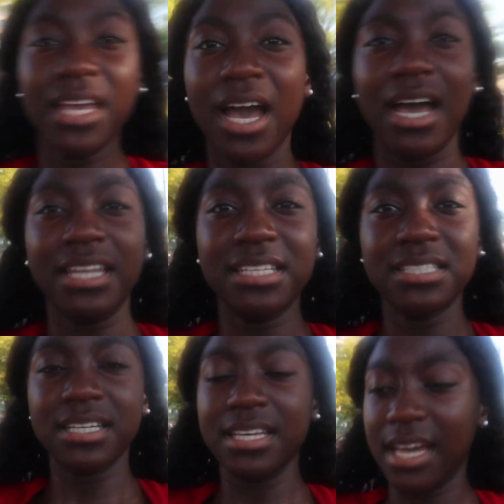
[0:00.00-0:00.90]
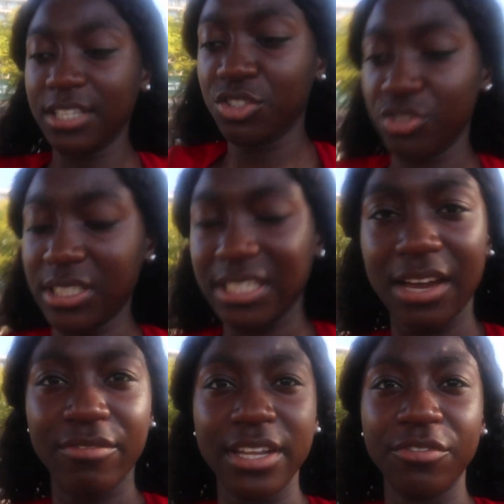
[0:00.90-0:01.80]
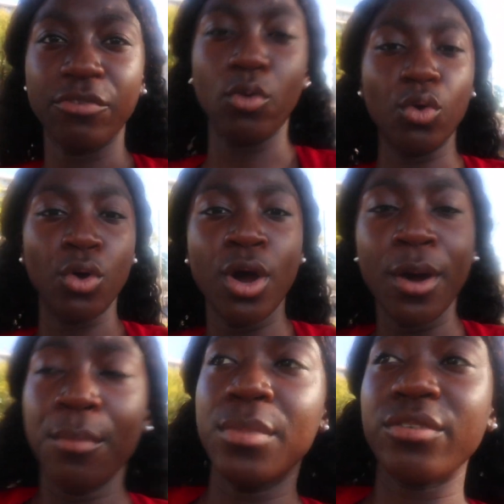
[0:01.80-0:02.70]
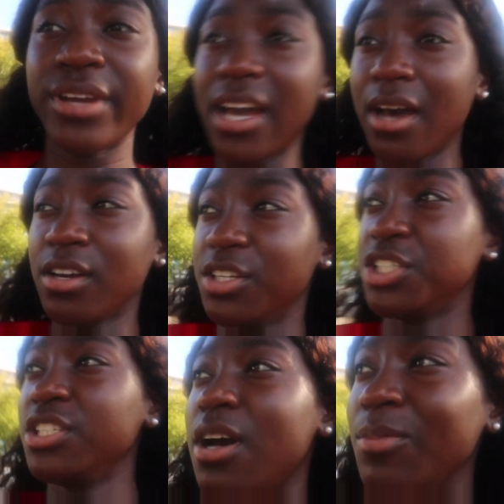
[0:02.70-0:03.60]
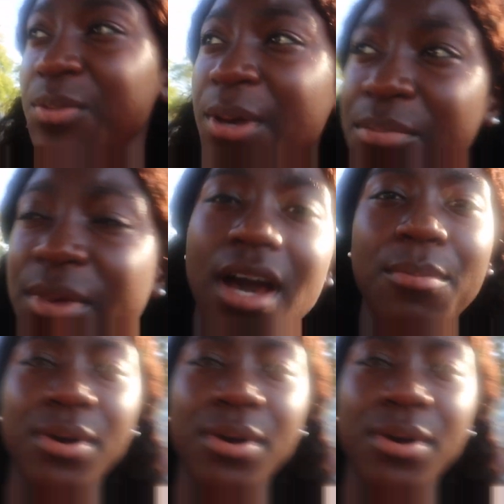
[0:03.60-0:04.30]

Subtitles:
go. I need to get dressed and get ready for Maria, because she's come to pick me up.